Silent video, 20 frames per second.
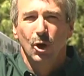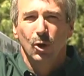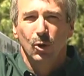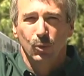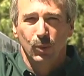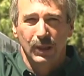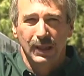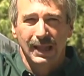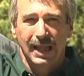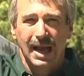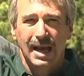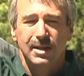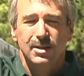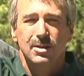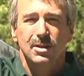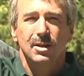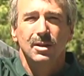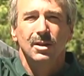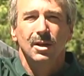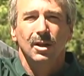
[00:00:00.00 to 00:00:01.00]

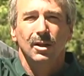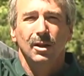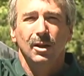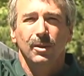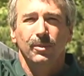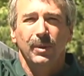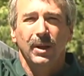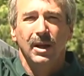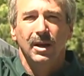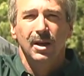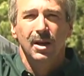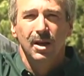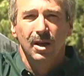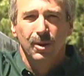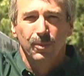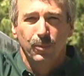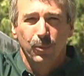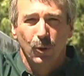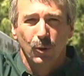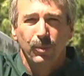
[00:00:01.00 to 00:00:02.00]
Relax it a little bit,
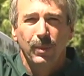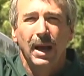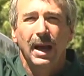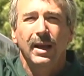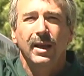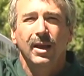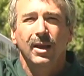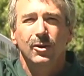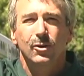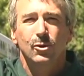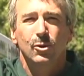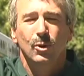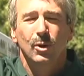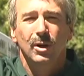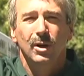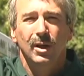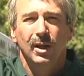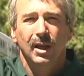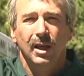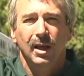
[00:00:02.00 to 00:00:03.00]
pull back into
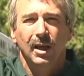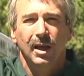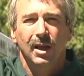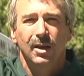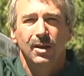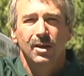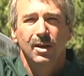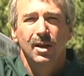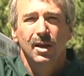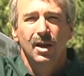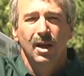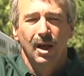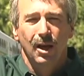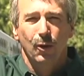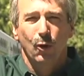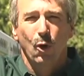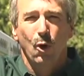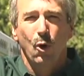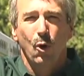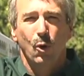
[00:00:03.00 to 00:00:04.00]
it again,
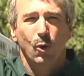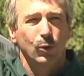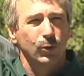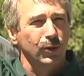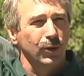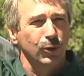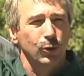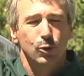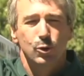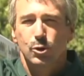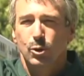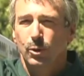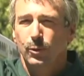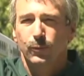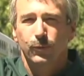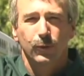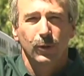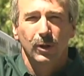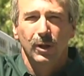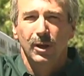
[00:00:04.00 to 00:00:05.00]
and hold it. You
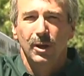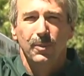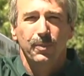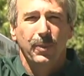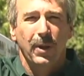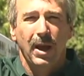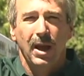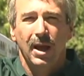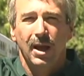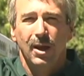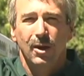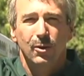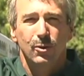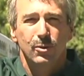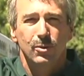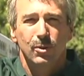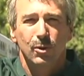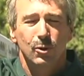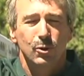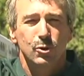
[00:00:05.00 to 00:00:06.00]
shouldn't feel any pain
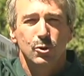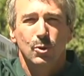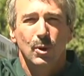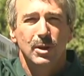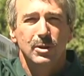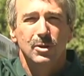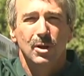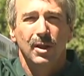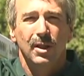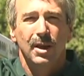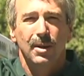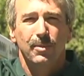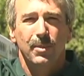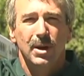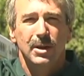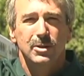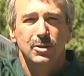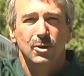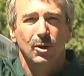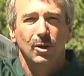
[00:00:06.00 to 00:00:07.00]
or stress on that
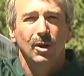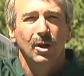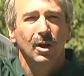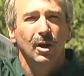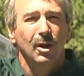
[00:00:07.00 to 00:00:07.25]
muscle.